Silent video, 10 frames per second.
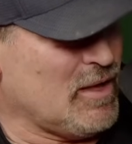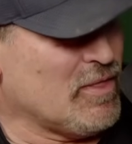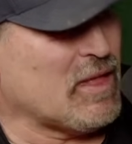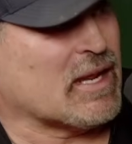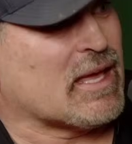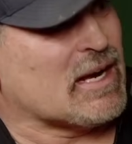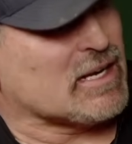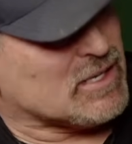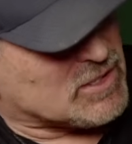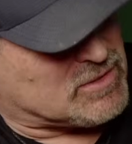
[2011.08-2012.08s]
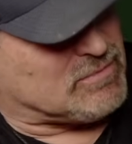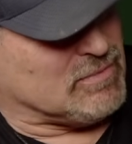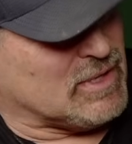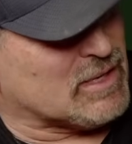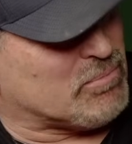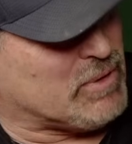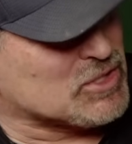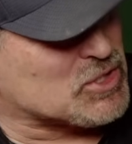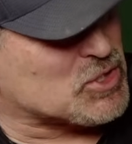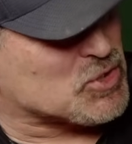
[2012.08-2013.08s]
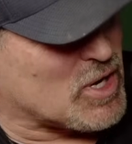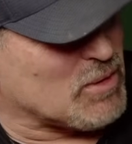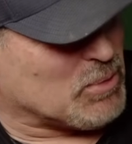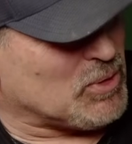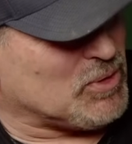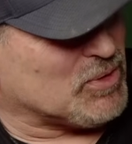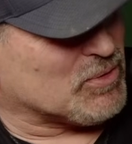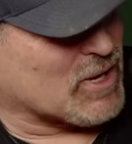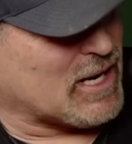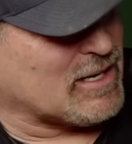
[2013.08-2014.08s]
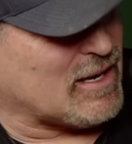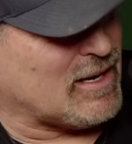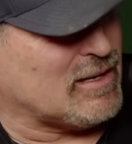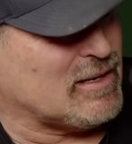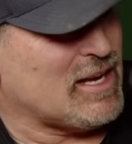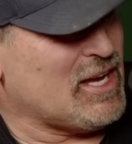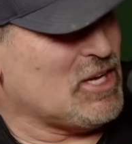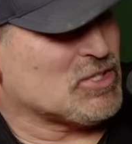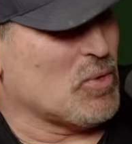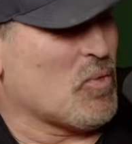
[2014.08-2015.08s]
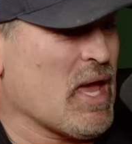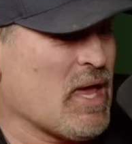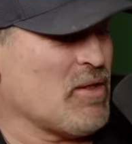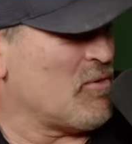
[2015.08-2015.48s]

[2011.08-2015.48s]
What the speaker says: they'd have gotten in a bunch of trouble, right? And so Wayne